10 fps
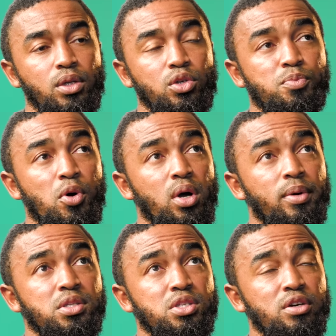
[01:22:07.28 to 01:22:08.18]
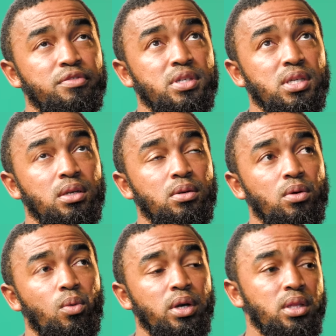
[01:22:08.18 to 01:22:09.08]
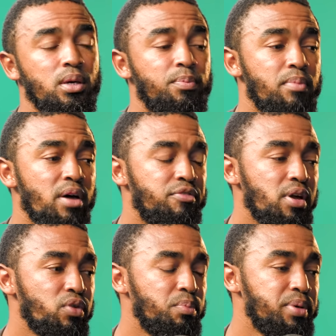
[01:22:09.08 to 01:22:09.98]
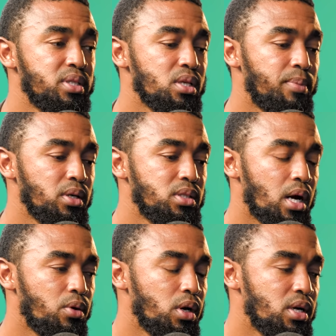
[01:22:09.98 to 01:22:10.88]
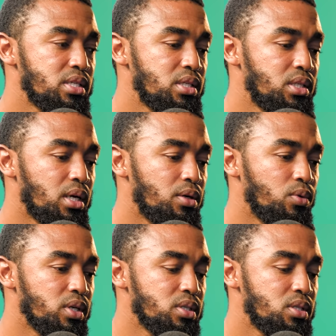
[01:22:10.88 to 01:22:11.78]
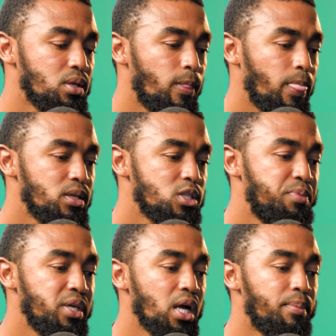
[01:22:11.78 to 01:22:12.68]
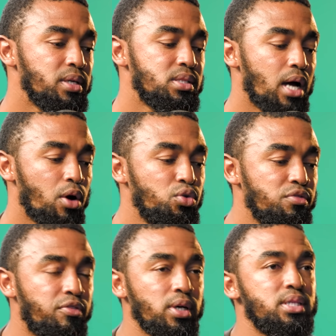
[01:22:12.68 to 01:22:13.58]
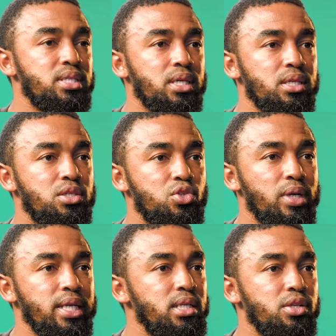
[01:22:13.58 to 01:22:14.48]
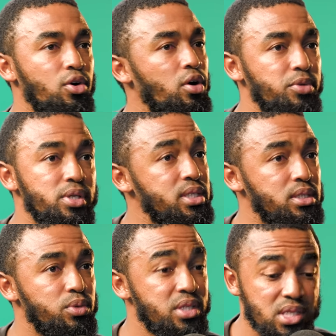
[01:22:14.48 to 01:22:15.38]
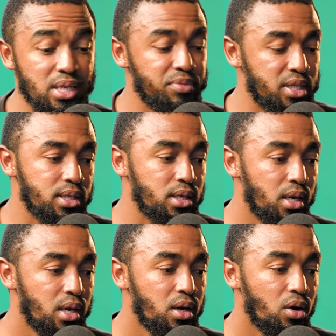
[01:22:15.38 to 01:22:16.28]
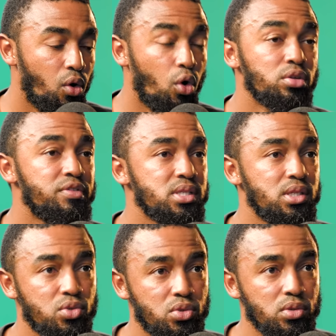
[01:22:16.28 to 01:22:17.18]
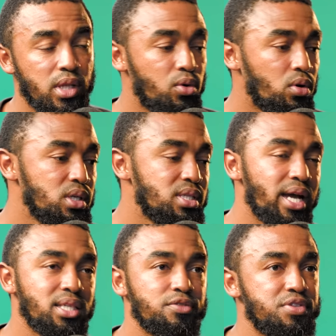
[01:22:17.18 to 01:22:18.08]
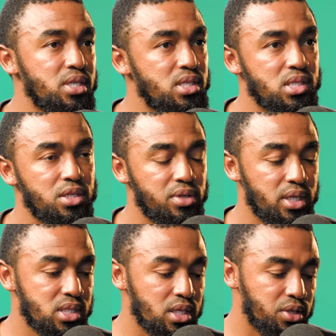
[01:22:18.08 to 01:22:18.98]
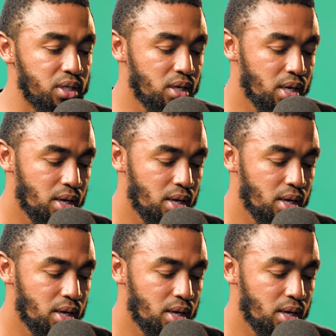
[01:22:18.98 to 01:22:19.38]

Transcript: You spoke about service, and one of my favorite bits about our last sit down was speaking about how you volunteered to lead in your community, which is something all of us need to do. They call it active citizenry, etc.